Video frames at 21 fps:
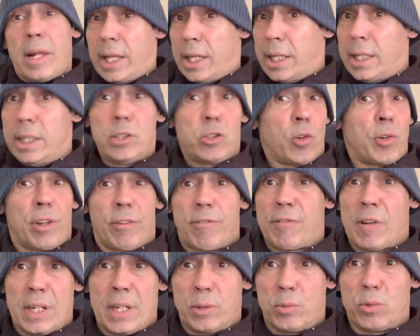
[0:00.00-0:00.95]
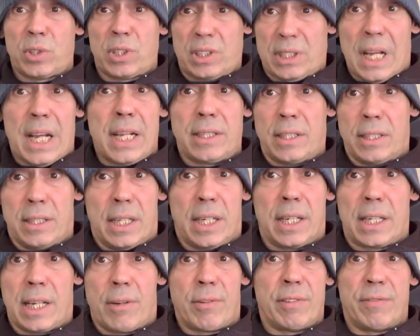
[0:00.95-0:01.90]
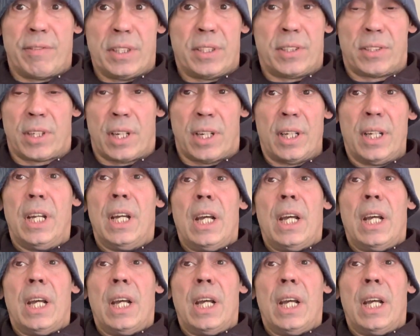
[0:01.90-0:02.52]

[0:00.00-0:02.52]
he's on the final standing there, Gary Vinter.